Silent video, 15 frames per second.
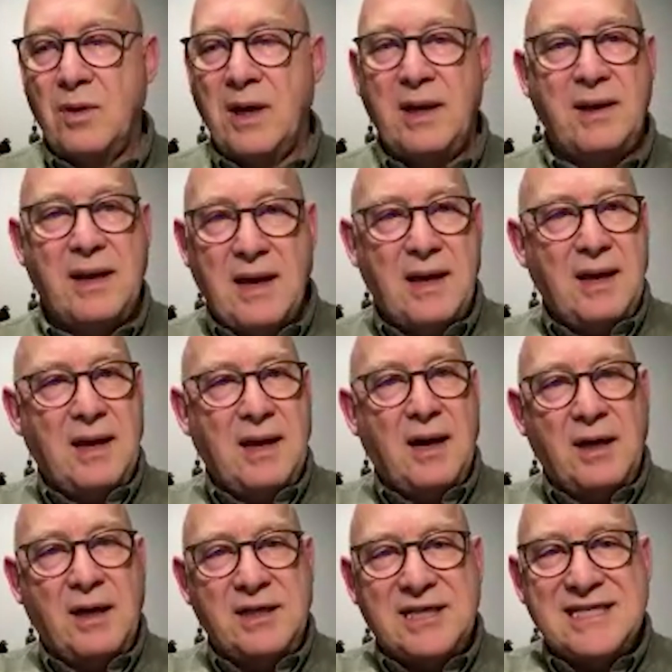And
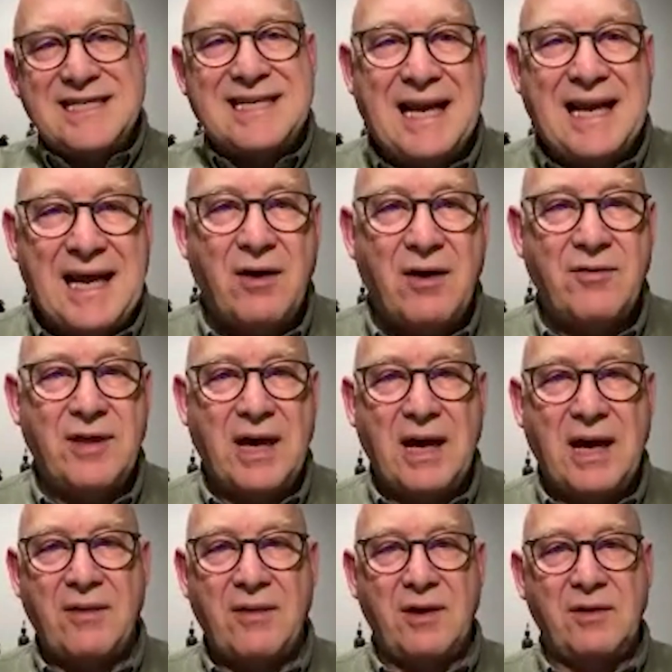I didn't allow the
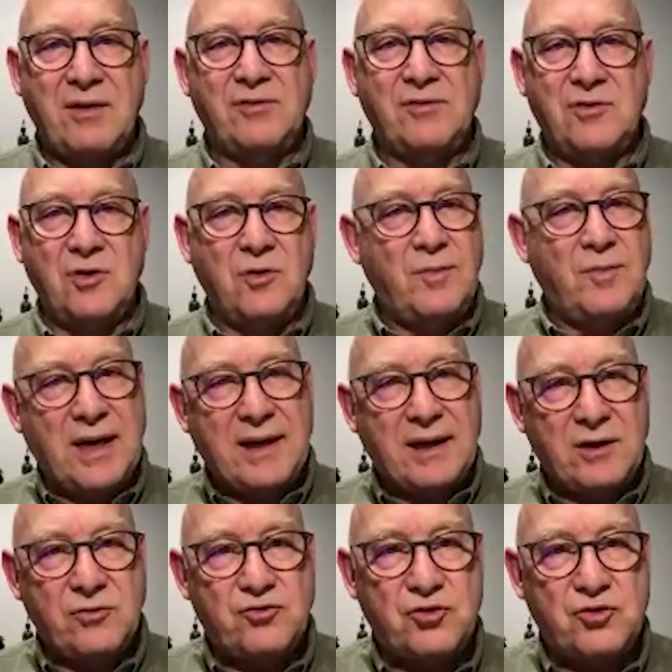others to be able
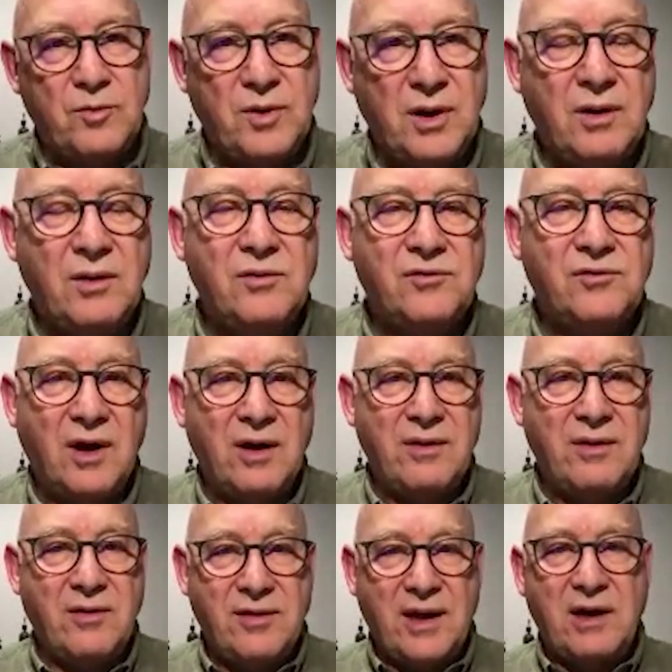to contribute so
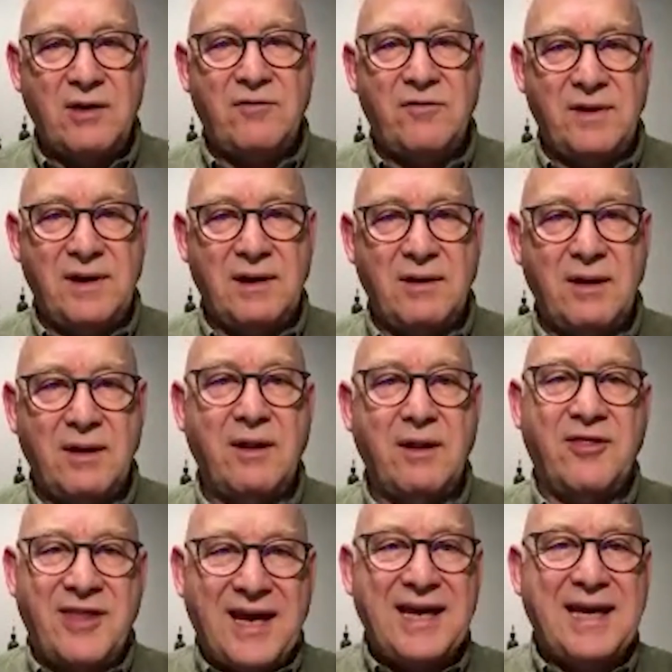that they'd feel that
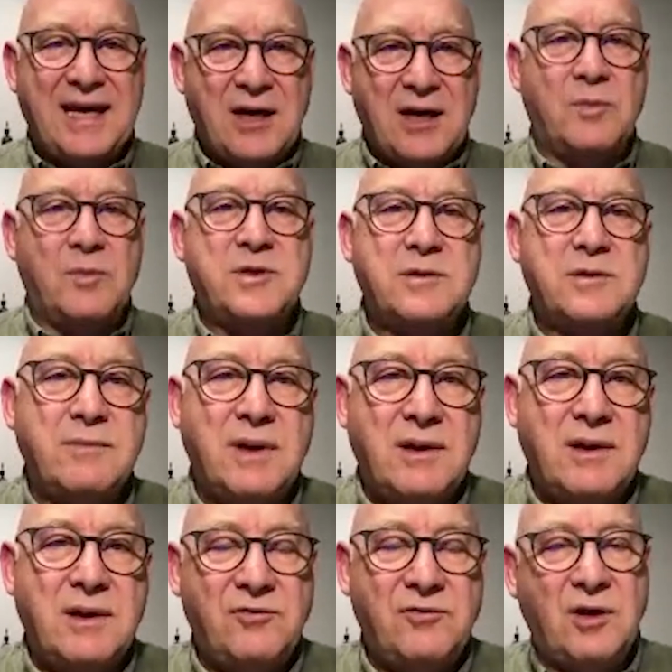they helped
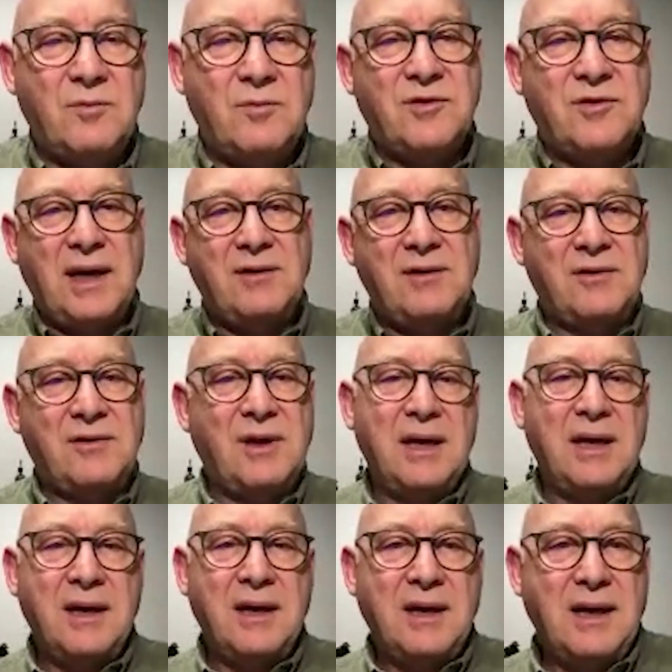in the circumstance,
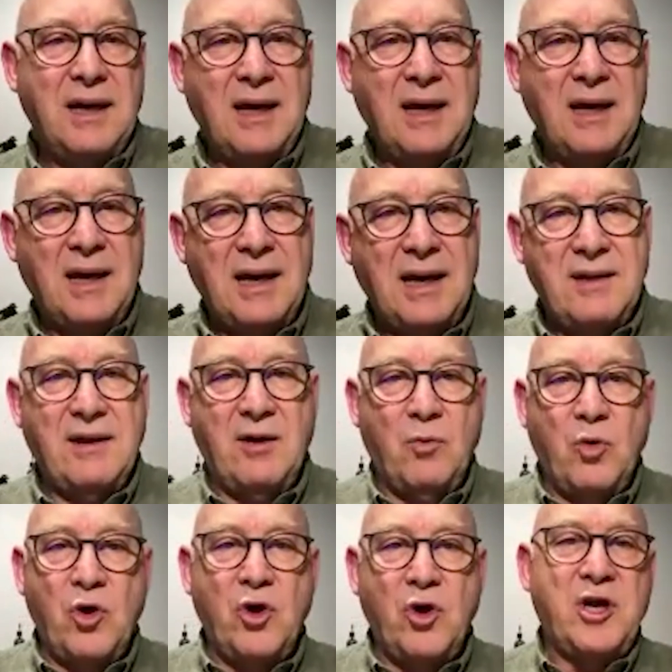and they
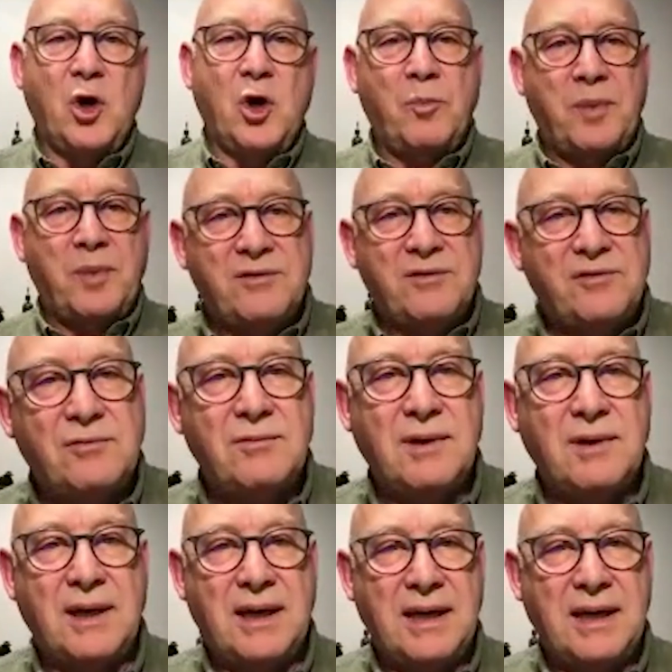weren't helpless